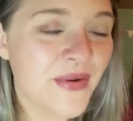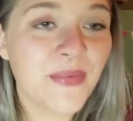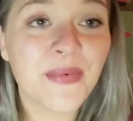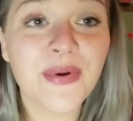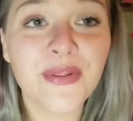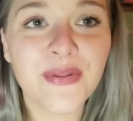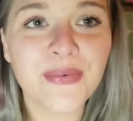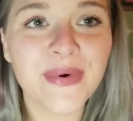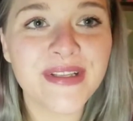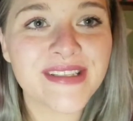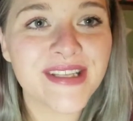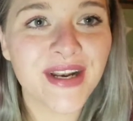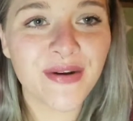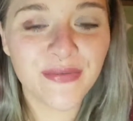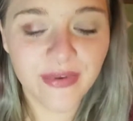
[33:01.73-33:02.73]
One of the ones
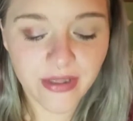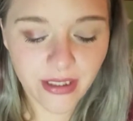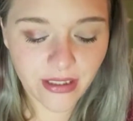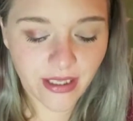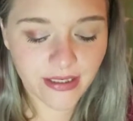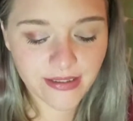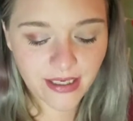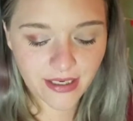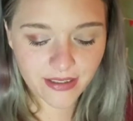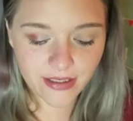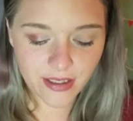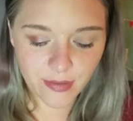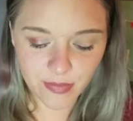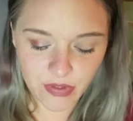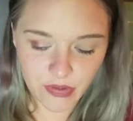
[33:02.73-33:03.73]
that I really liked, I ended up